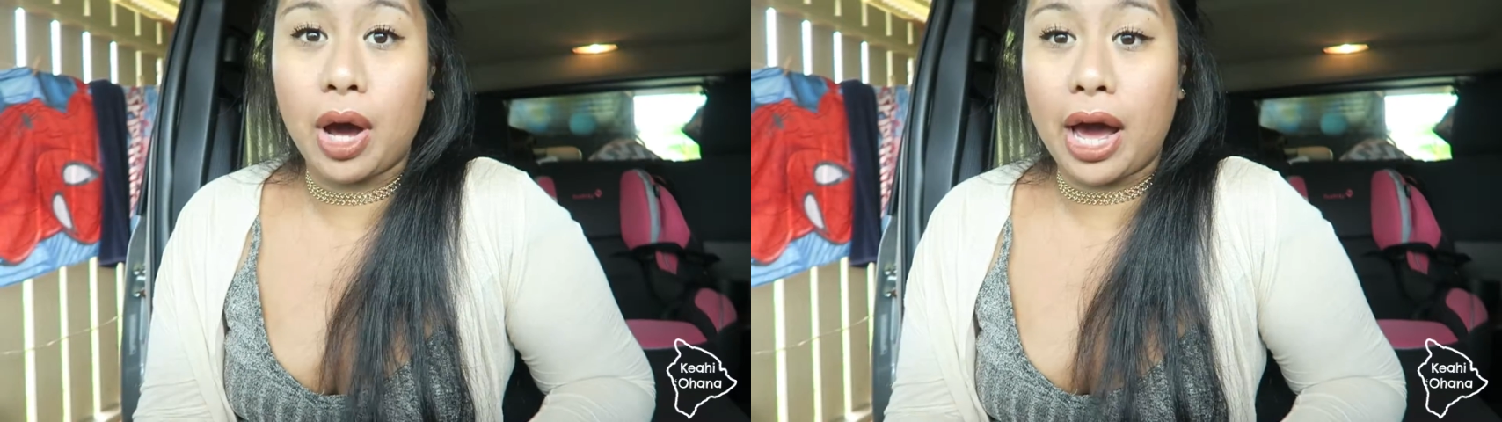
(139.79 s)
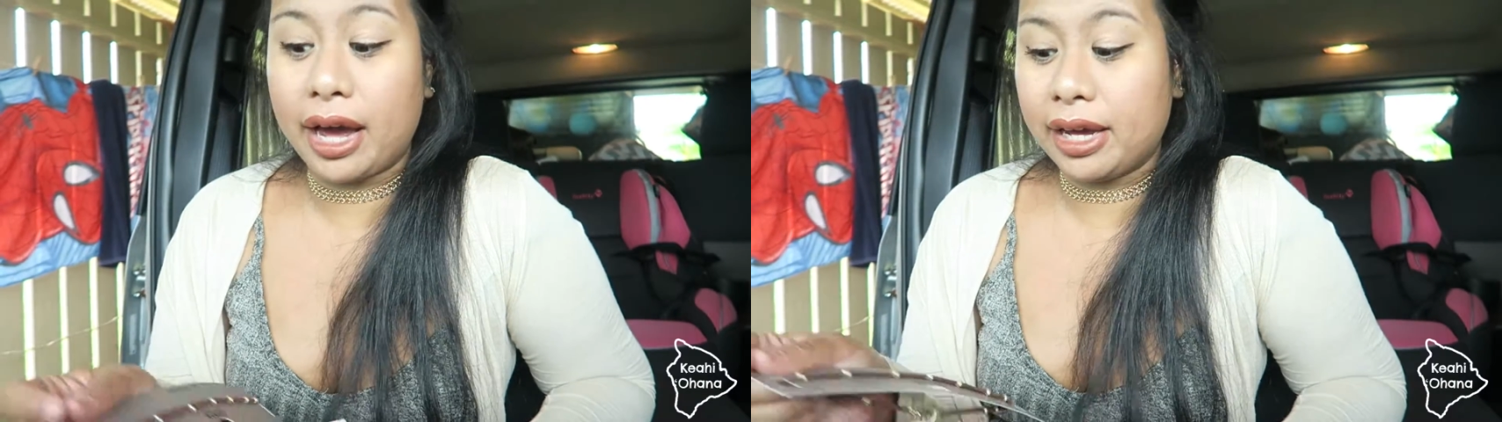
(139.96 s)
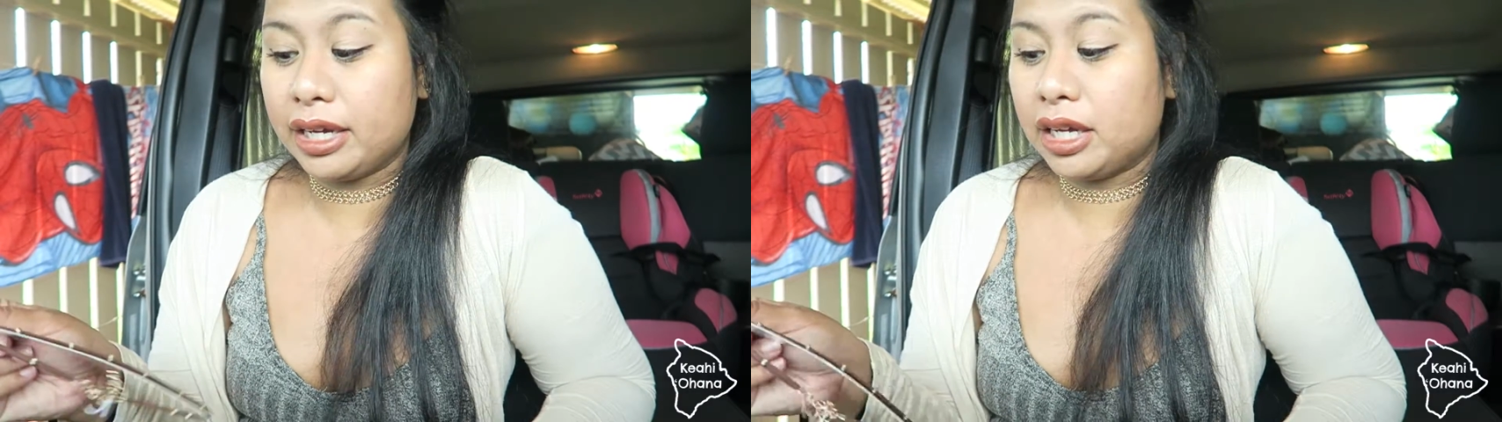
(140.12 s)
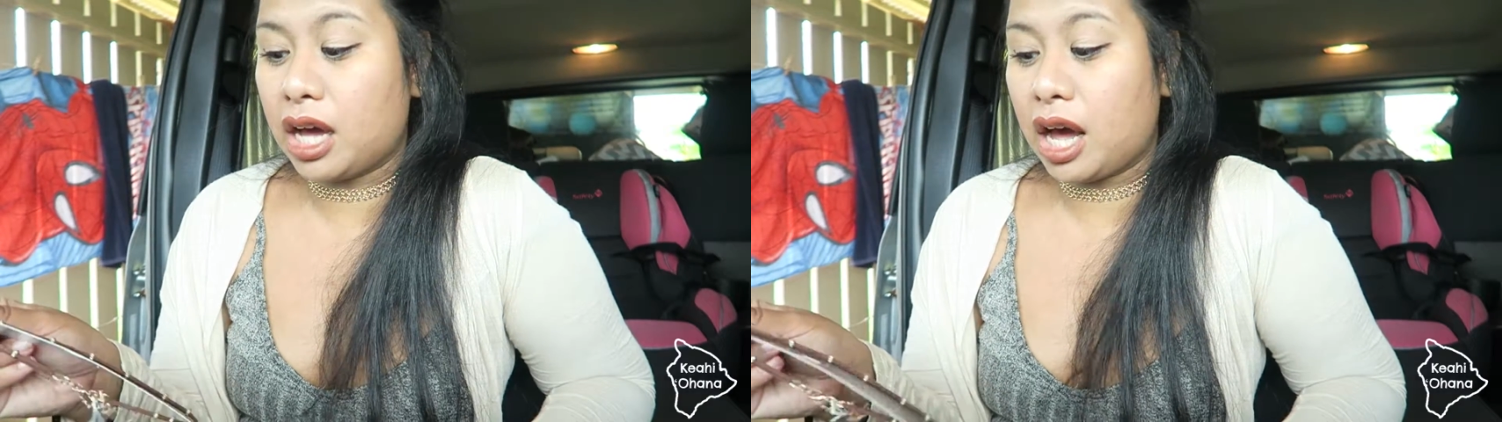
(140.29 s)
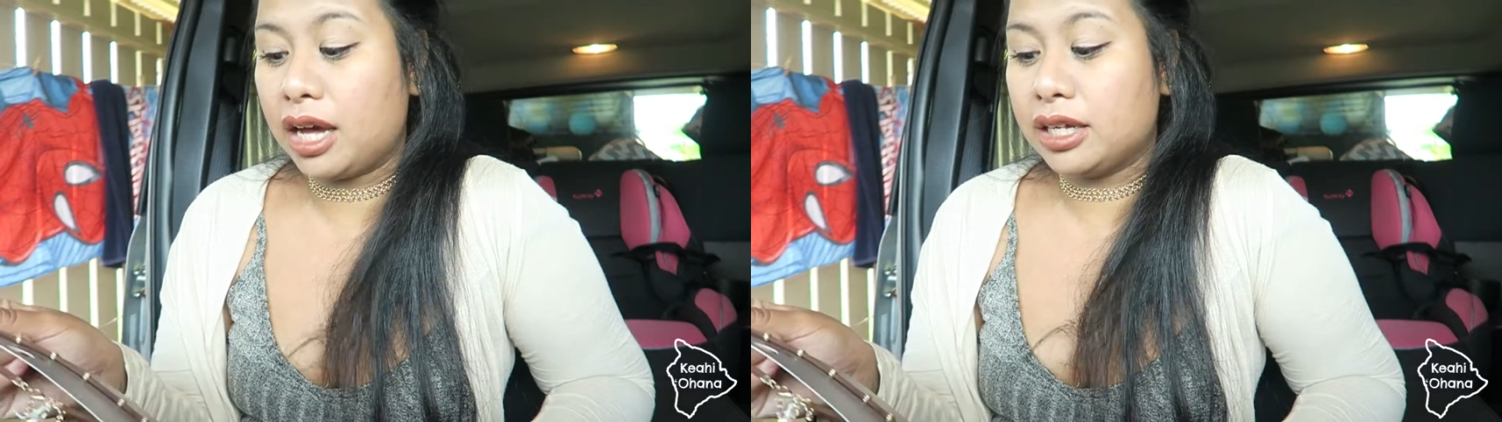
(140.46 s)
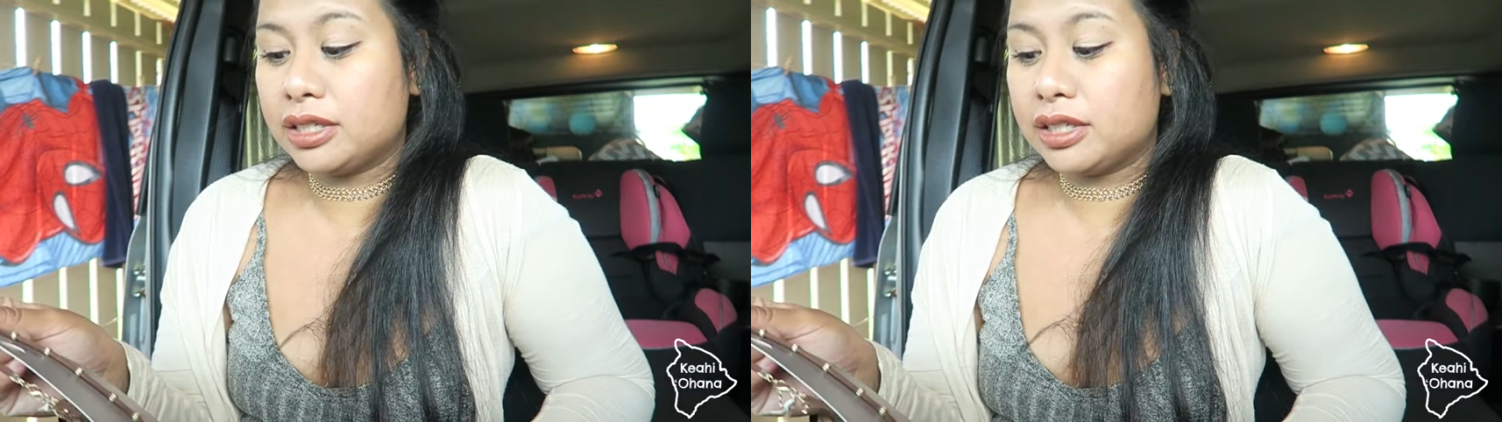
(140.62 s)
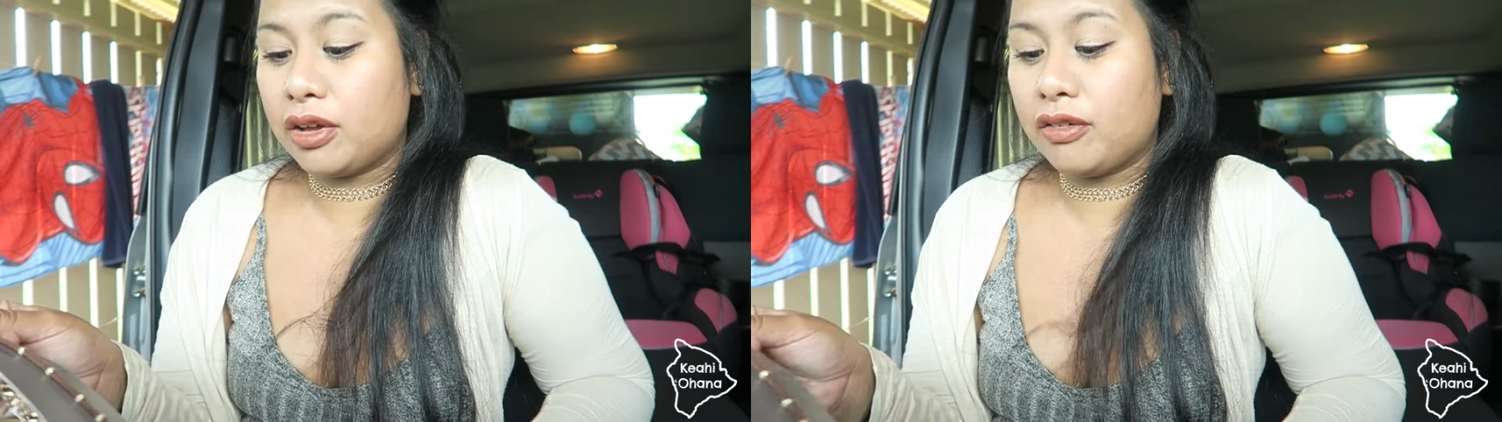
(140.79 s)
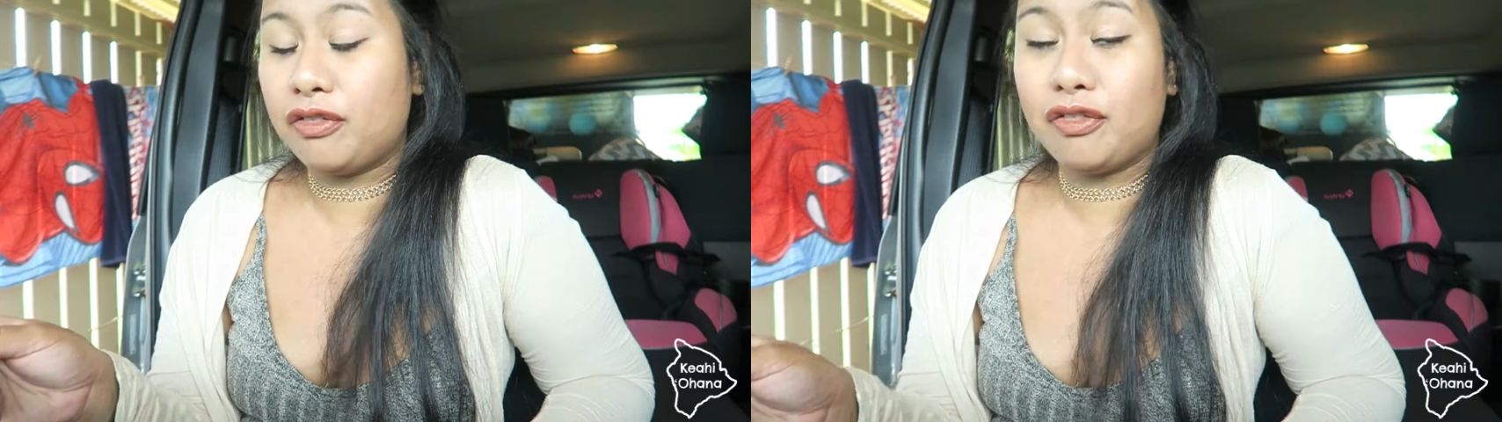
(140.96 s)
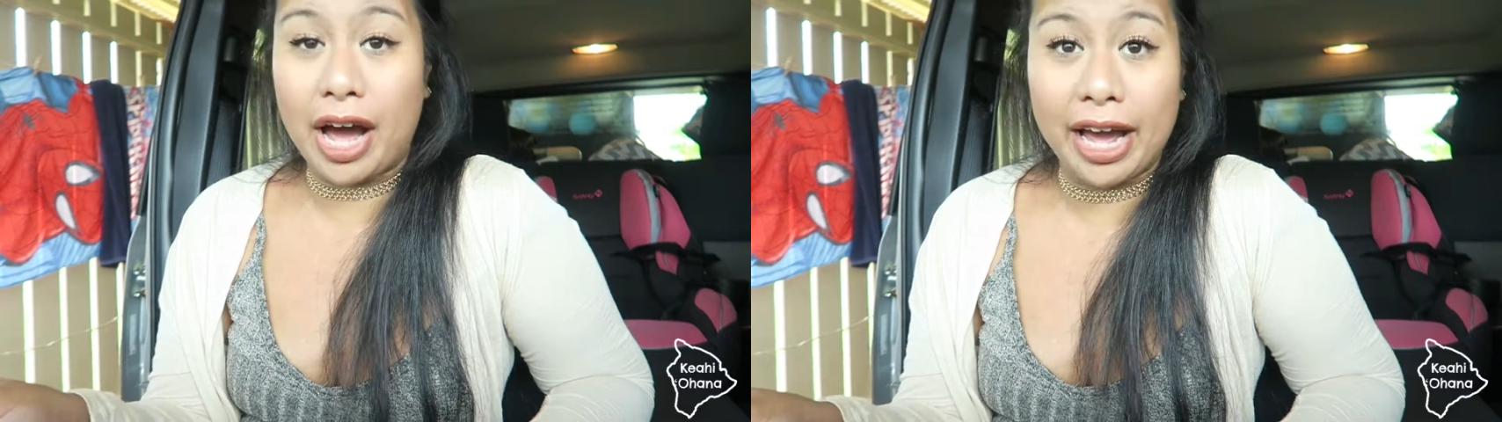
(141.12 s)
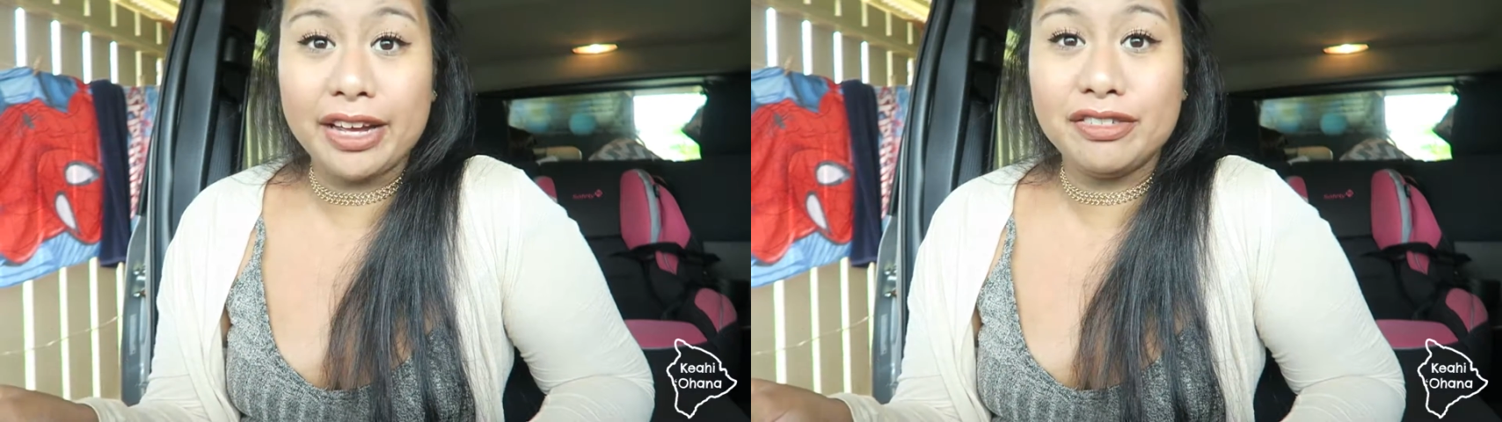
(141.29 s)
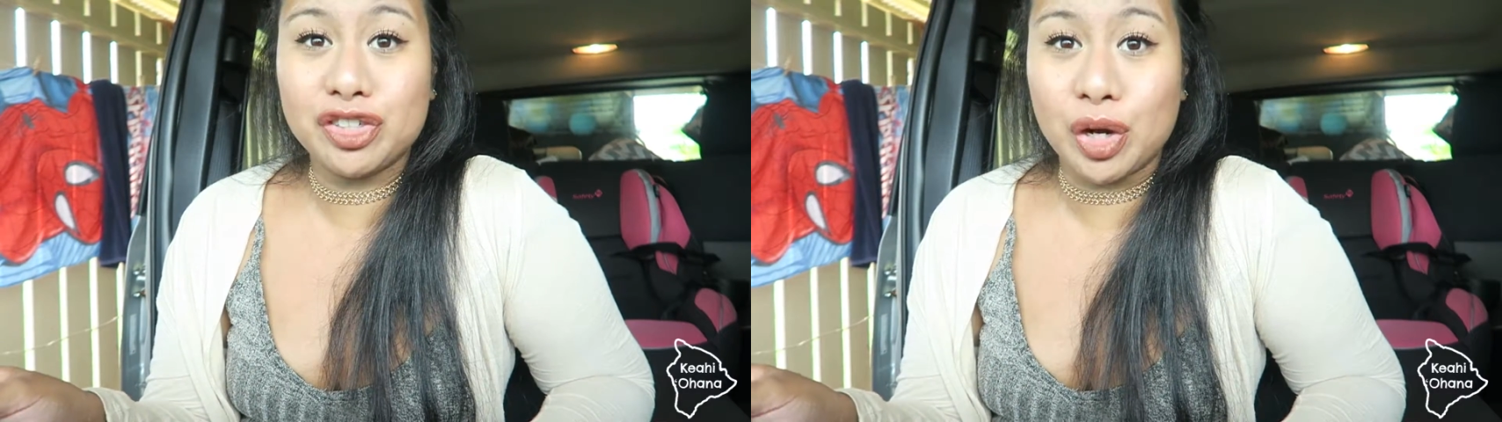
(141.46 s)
I got five